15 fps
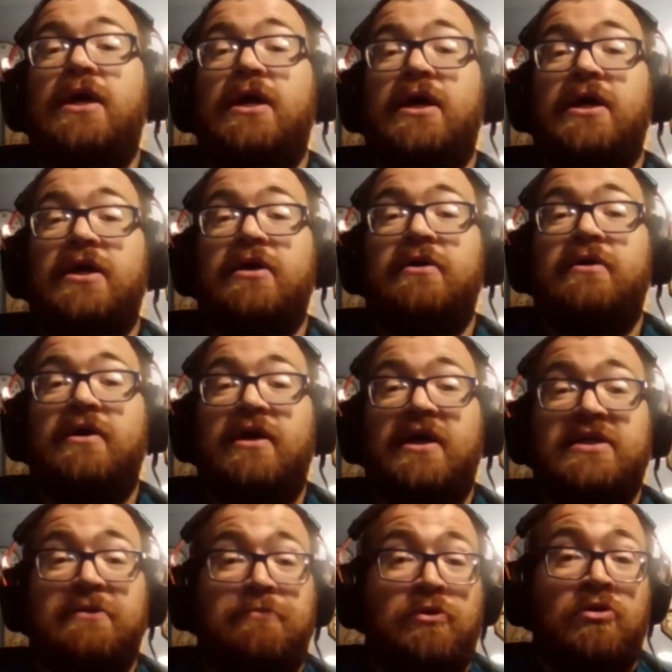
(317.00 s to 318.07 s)
uh,
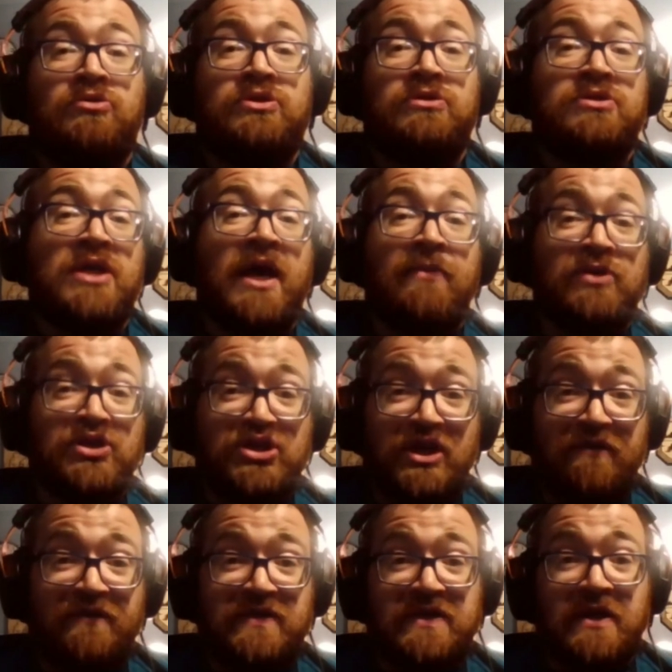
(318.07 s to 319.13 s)
as opposed to Thomas
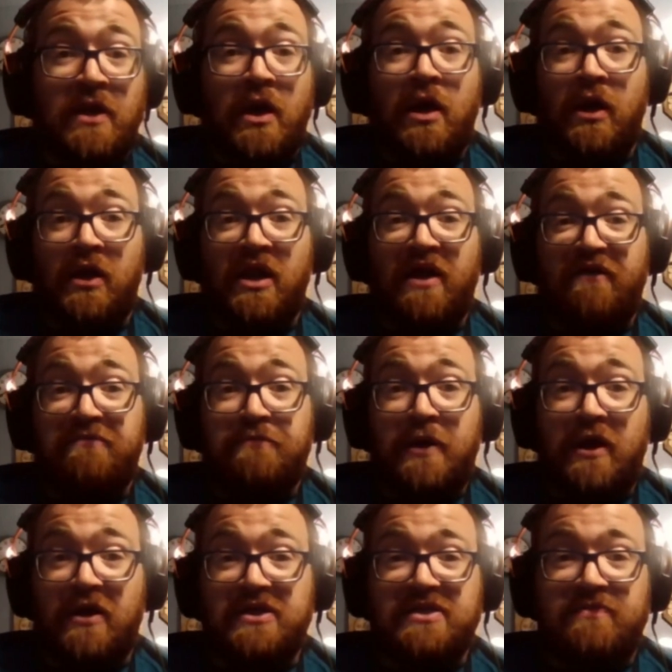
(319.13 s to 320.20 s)
Jefferson on a lot of
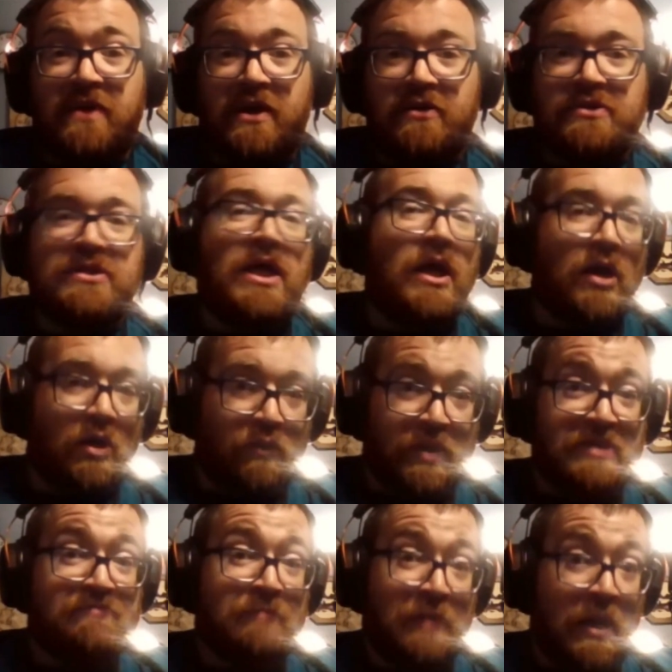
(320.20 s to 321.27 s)
policy matters. Not
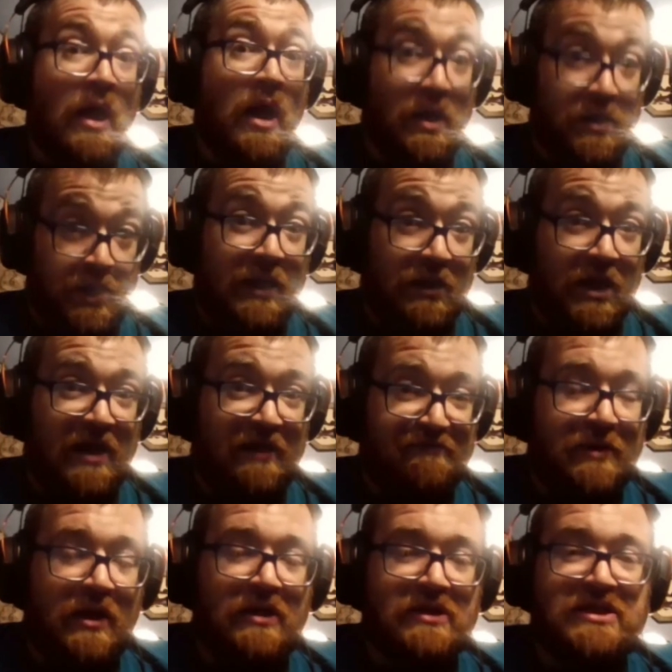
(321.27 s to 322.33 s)
always, but on a
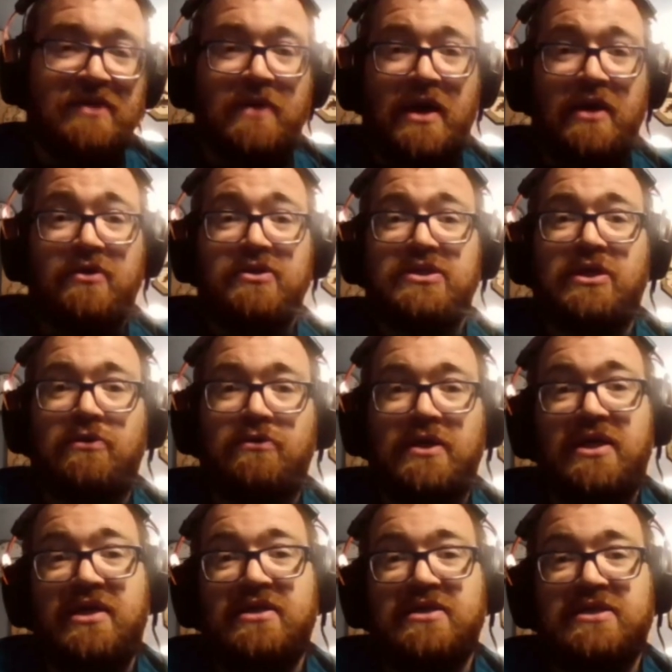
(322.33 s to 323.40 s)
lot of policy matters.
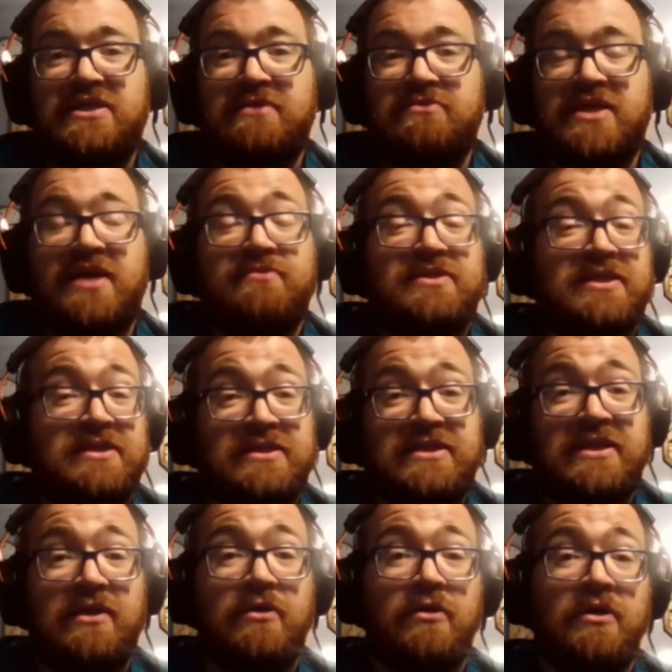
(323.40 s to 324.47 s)
So he is sometimes
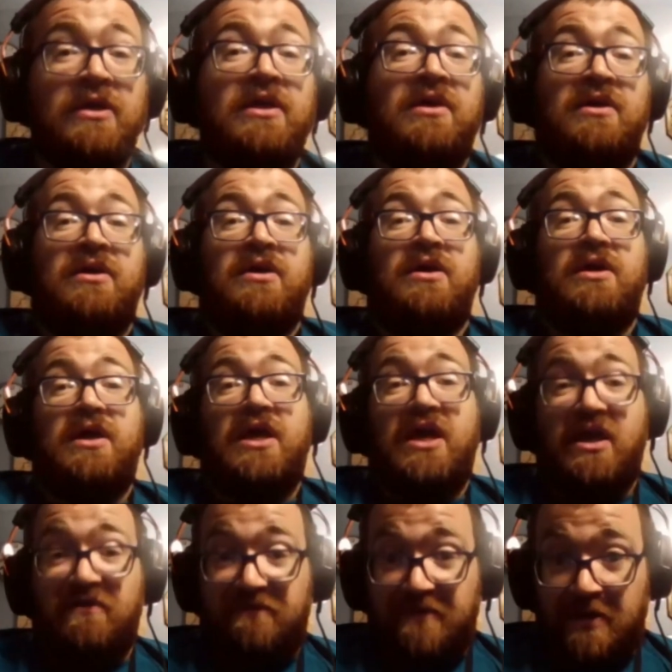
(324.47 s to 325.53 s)
considered
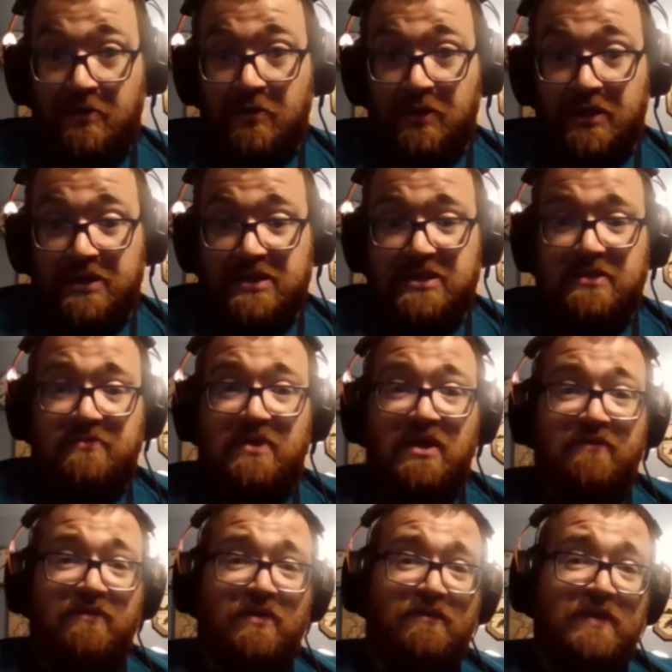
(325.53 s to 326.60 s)
a Federalist,
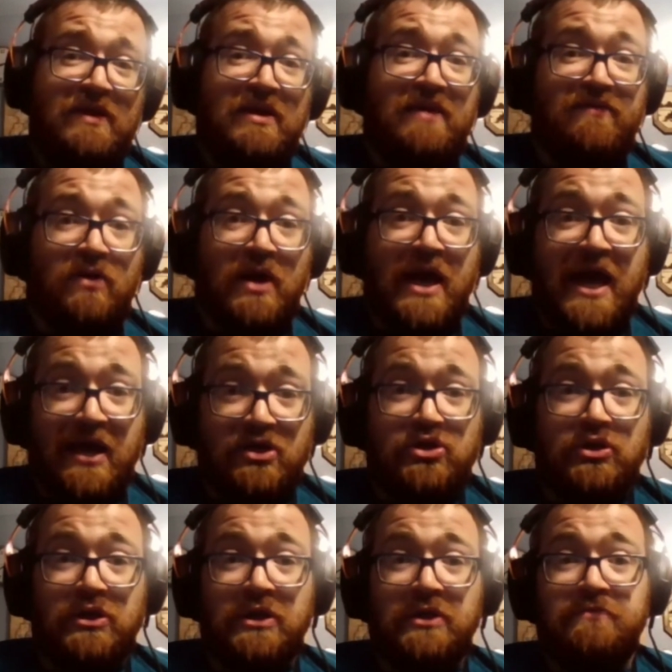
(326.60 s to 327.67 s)
even if he never
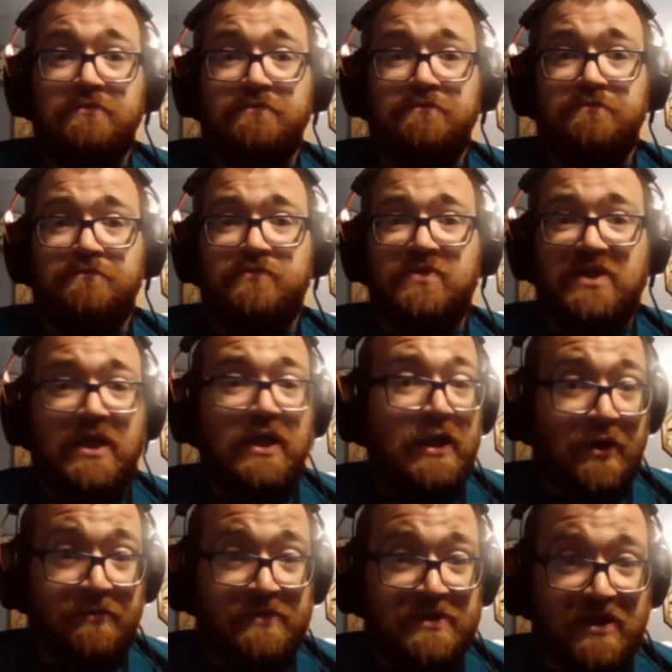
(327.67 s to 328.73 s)
actually
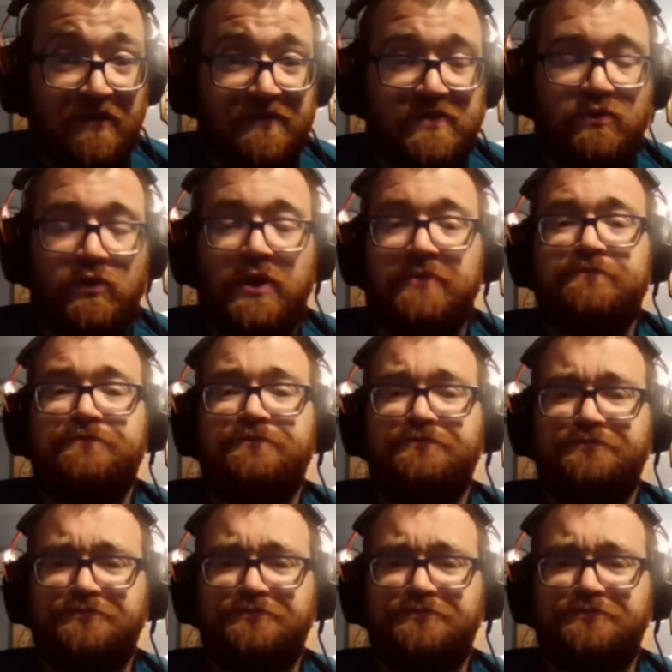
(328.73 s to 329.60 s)
declared himself as one.